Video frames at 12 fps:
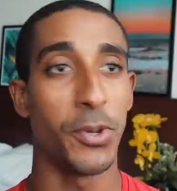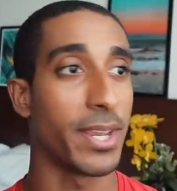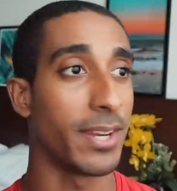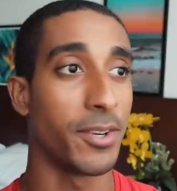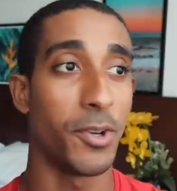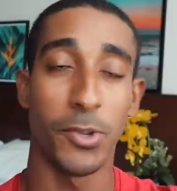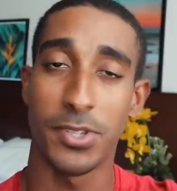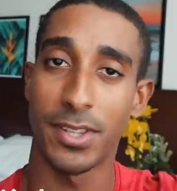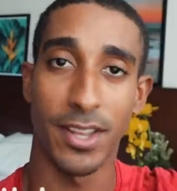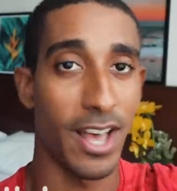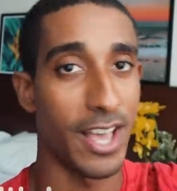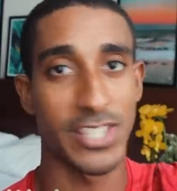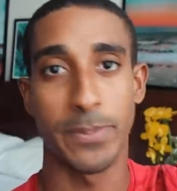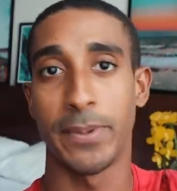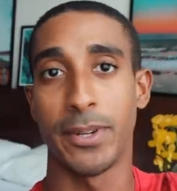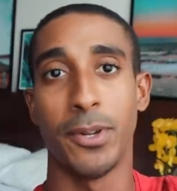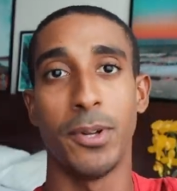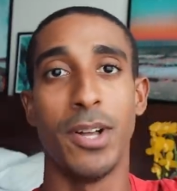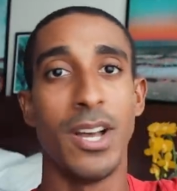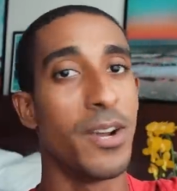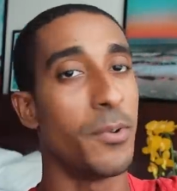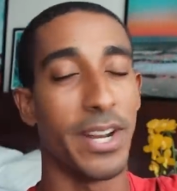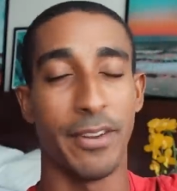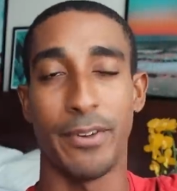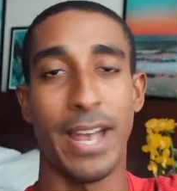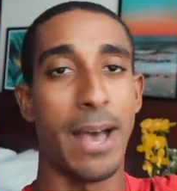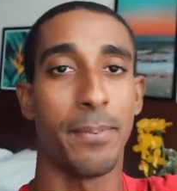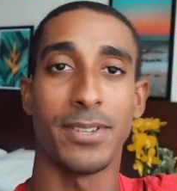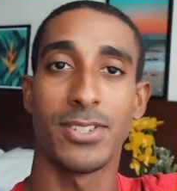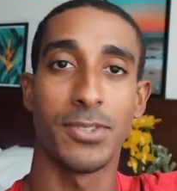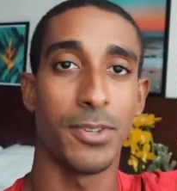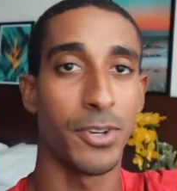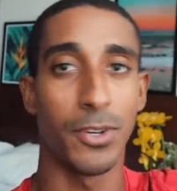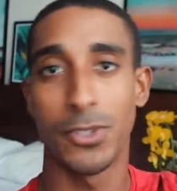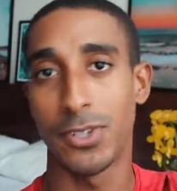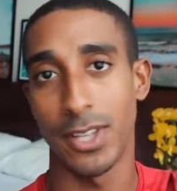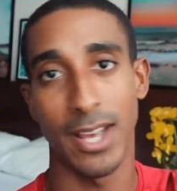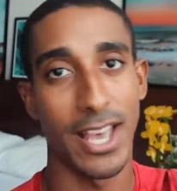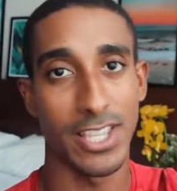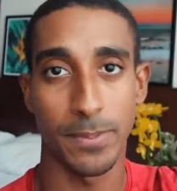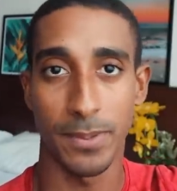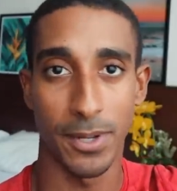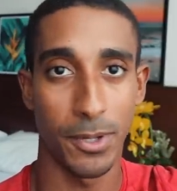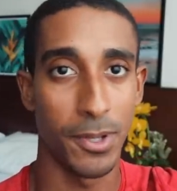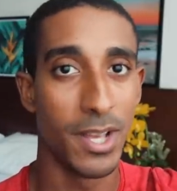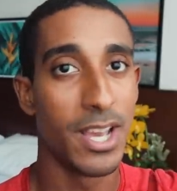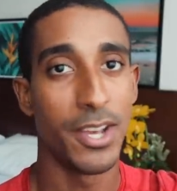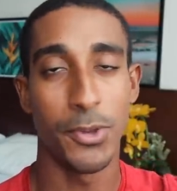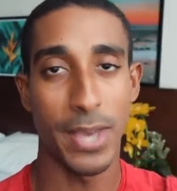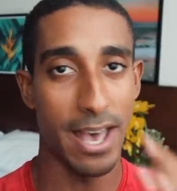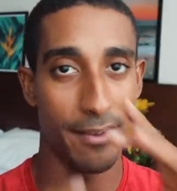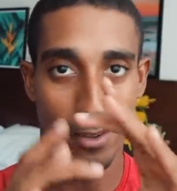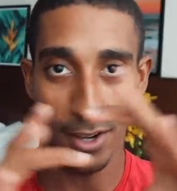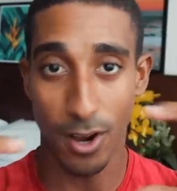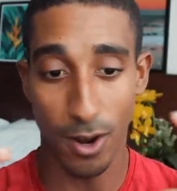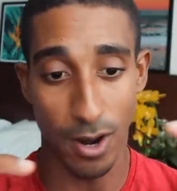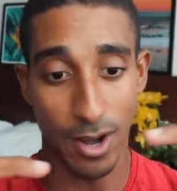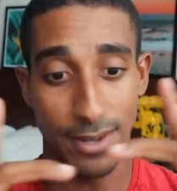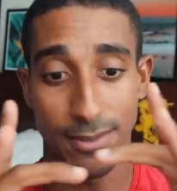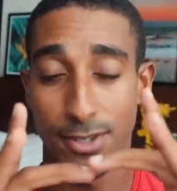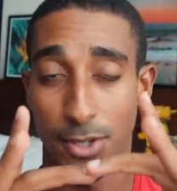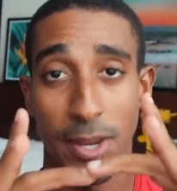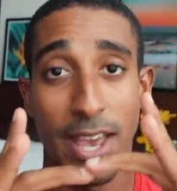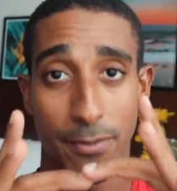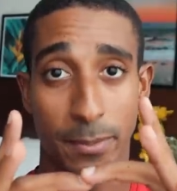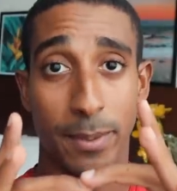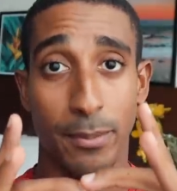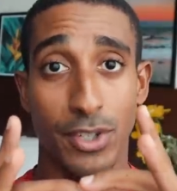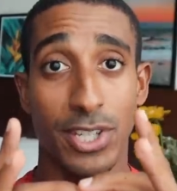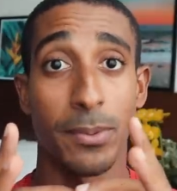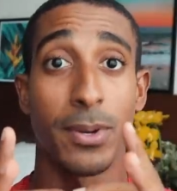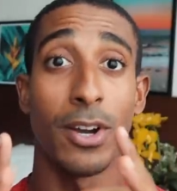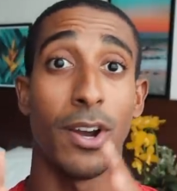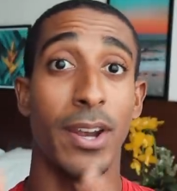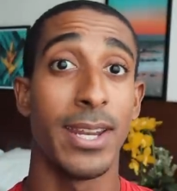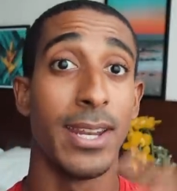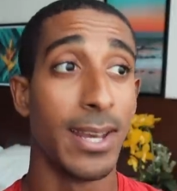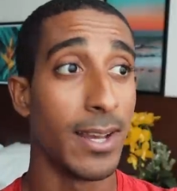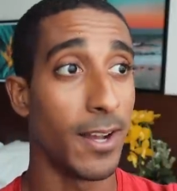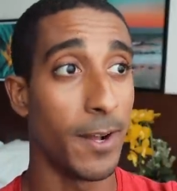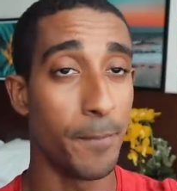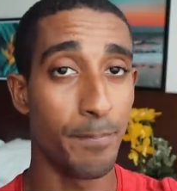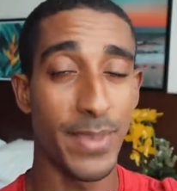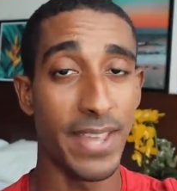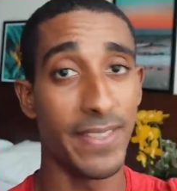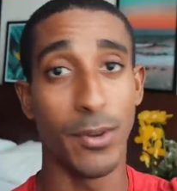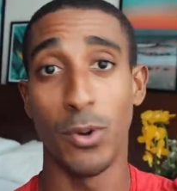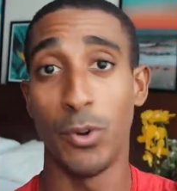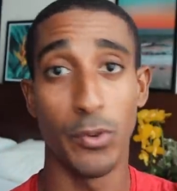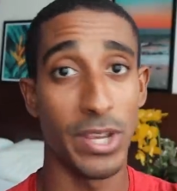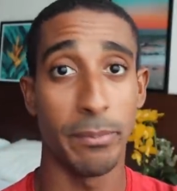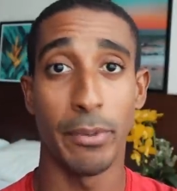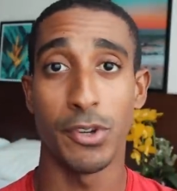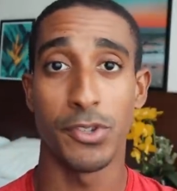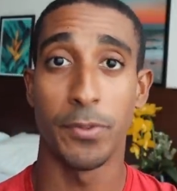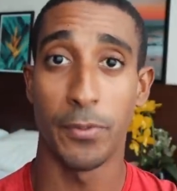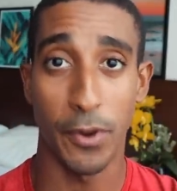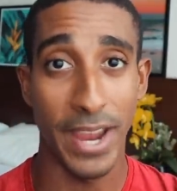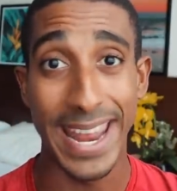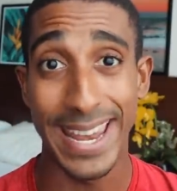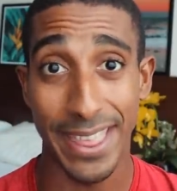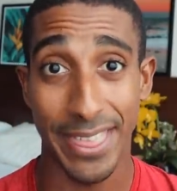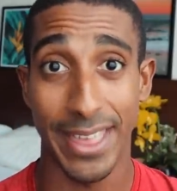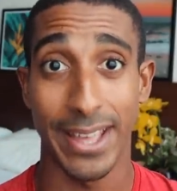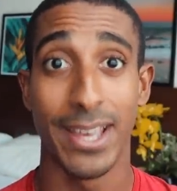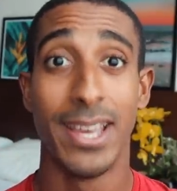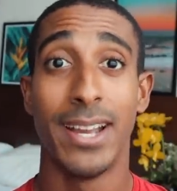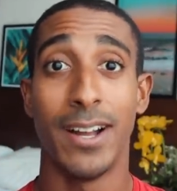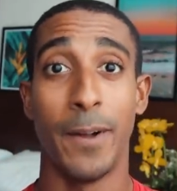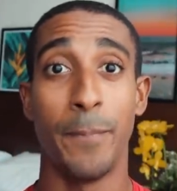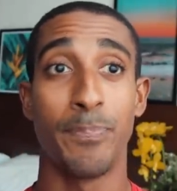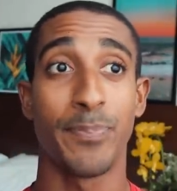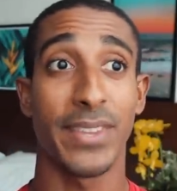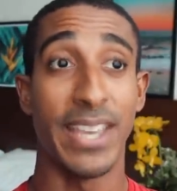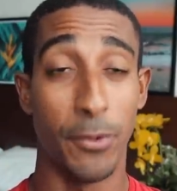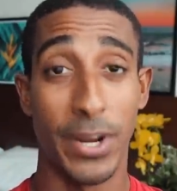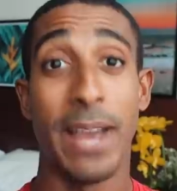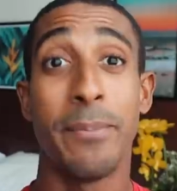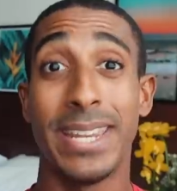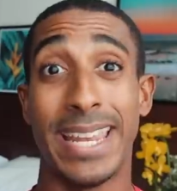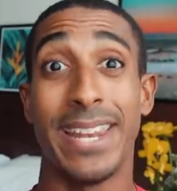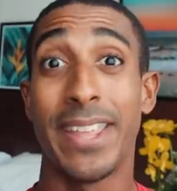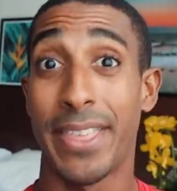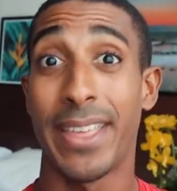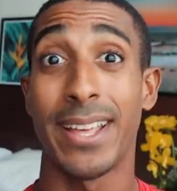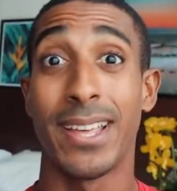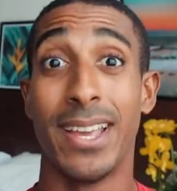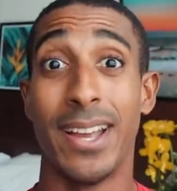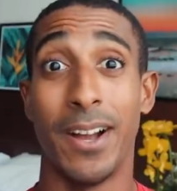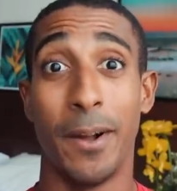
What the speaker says: you can go to the hospital, whatever happens to you, go to the hospital, you have a card, so you have a membership card, and they will reimburse you for anything. And when I mean anything,